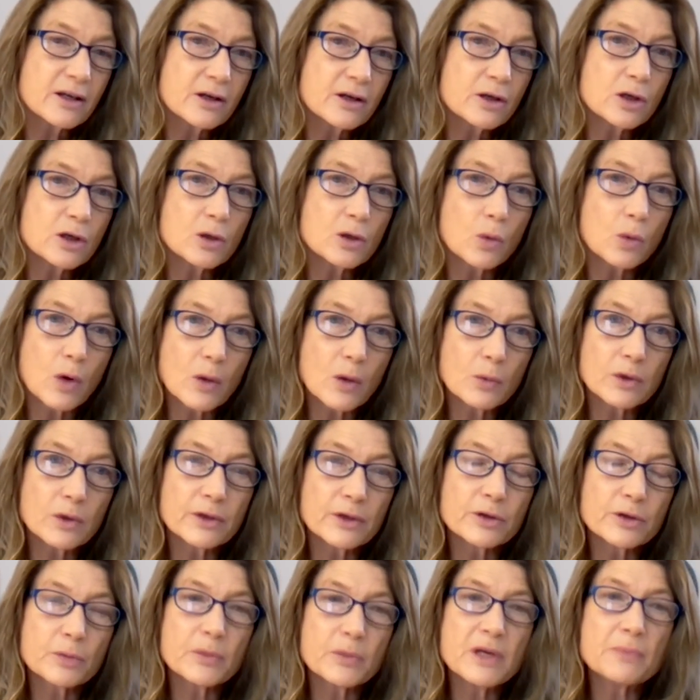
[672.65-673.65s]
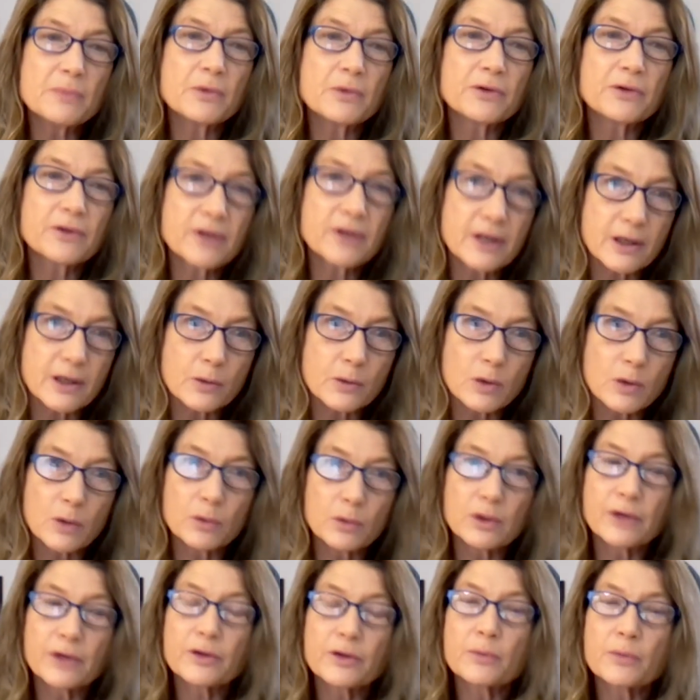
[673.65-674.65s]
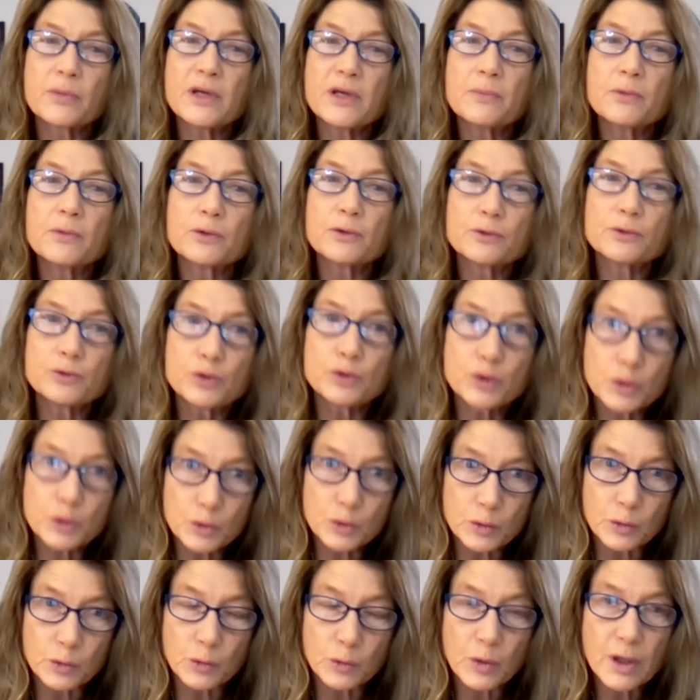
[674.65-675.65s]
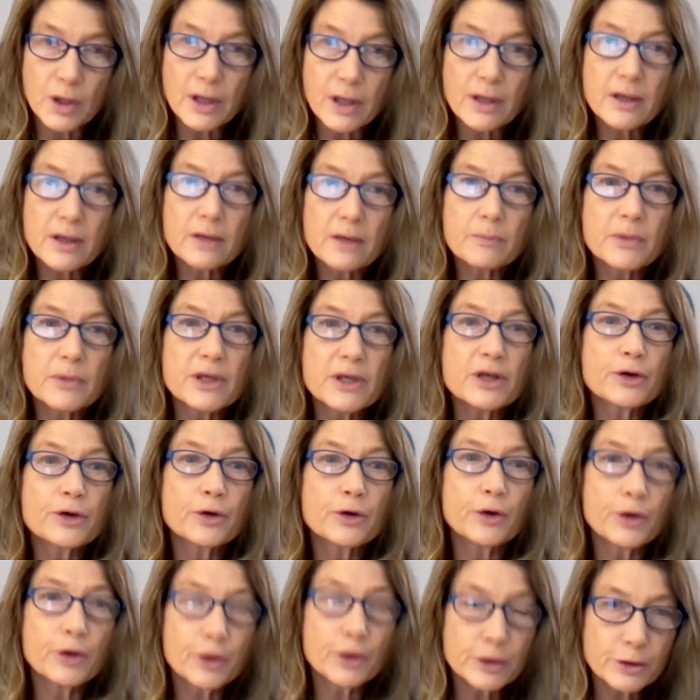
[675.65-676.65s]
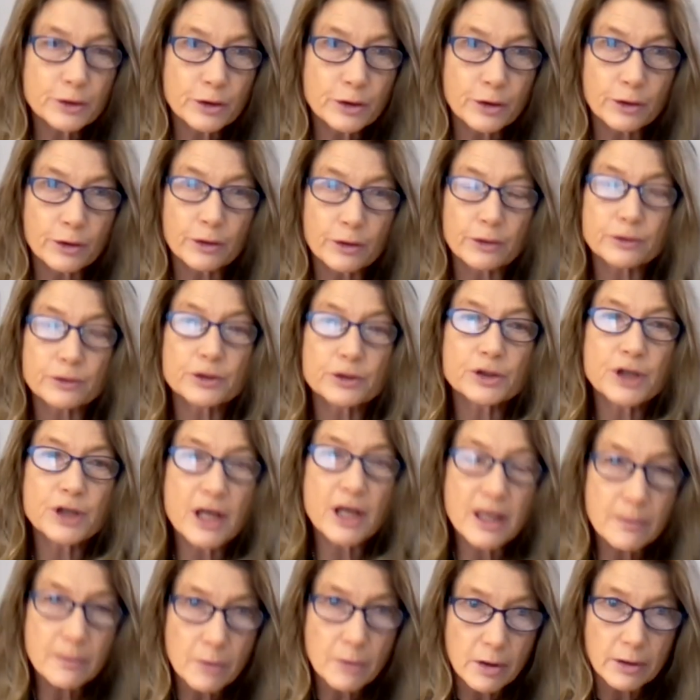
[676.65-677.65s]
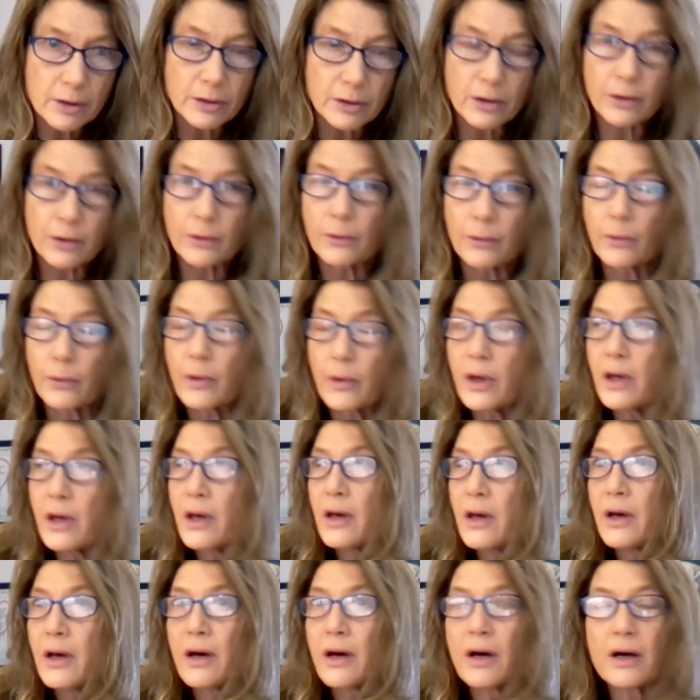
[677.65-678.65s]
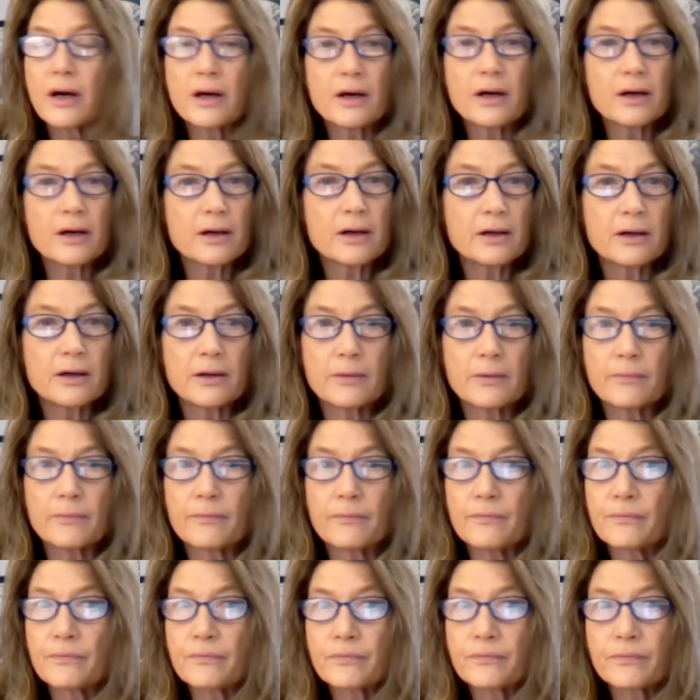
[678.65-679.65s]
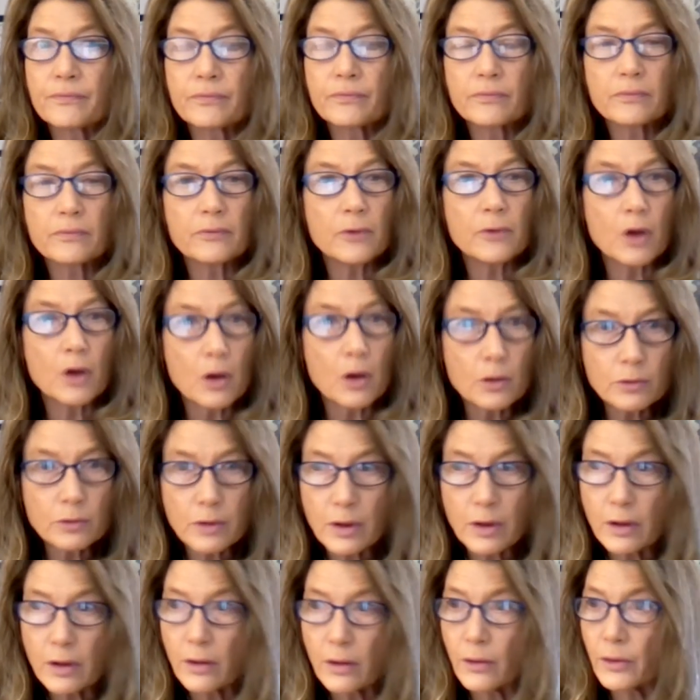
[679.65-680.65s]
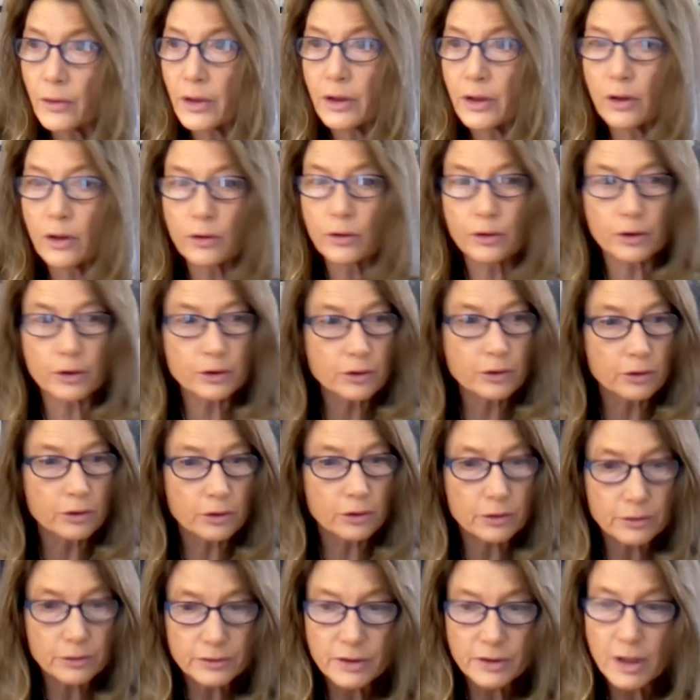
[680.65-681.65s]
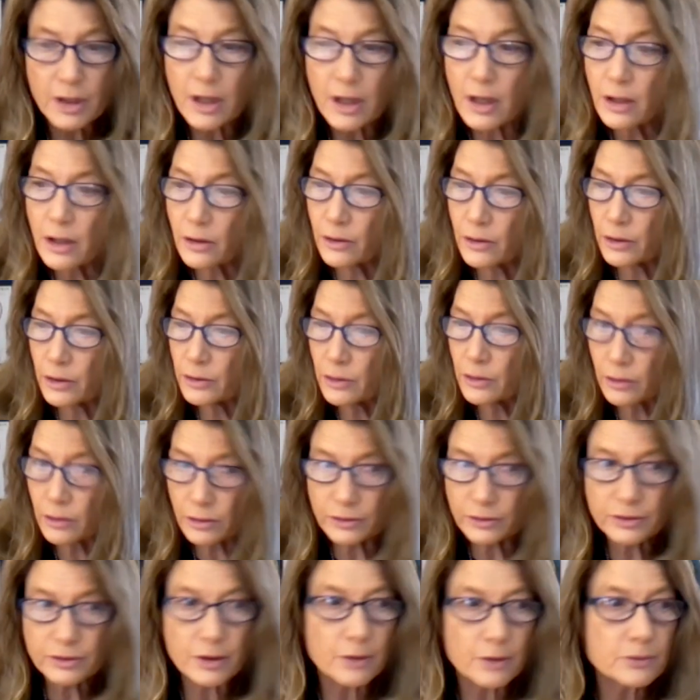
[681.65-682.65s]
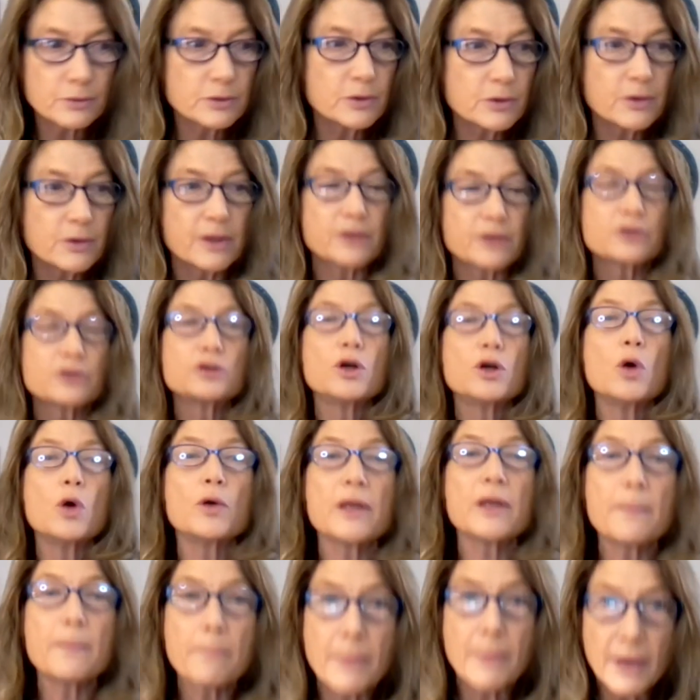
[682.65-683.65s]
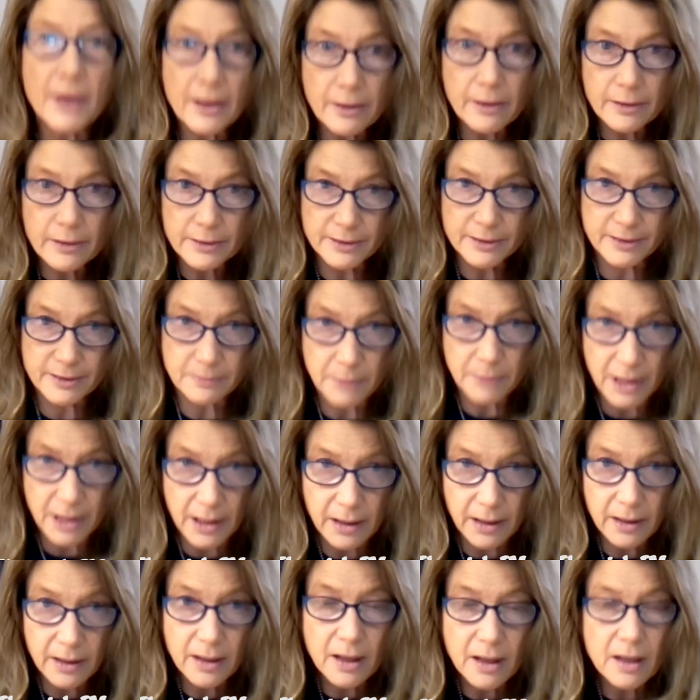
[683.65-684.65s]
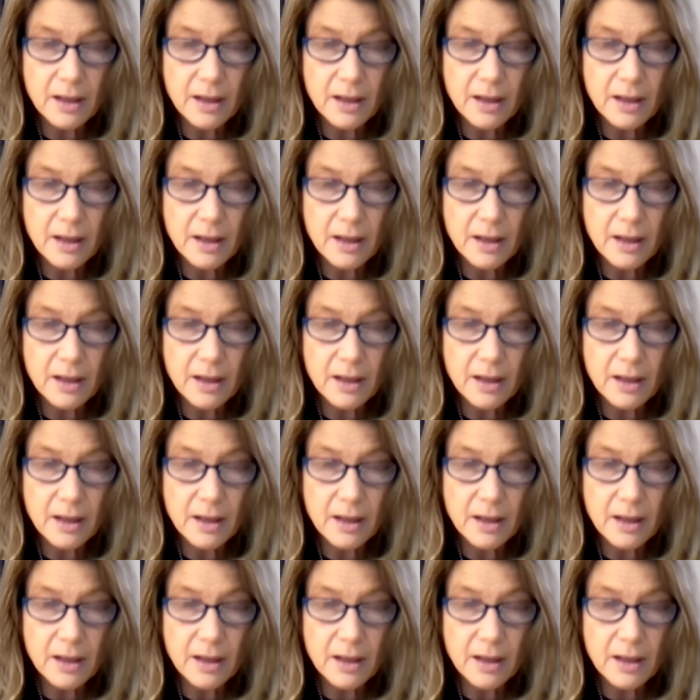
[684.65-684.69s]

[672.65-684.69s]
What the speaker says: What will other people think? What will other people do? Be a good girl. Shame on you. Um, no, no, good girls don't do this. Don't embarrass me.